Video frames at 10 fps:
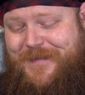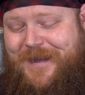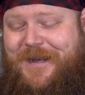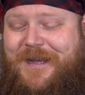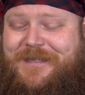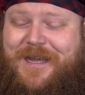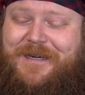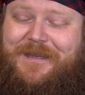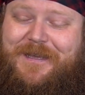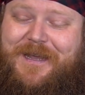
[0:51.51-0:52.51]
I
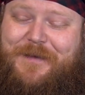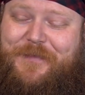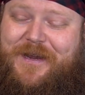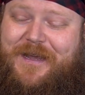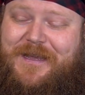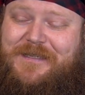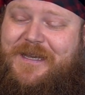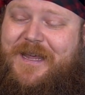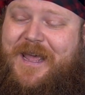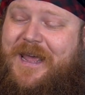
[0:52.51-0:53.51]
contacted the company and I
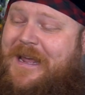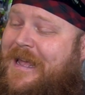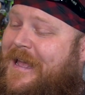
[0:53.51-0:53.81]
said, hey,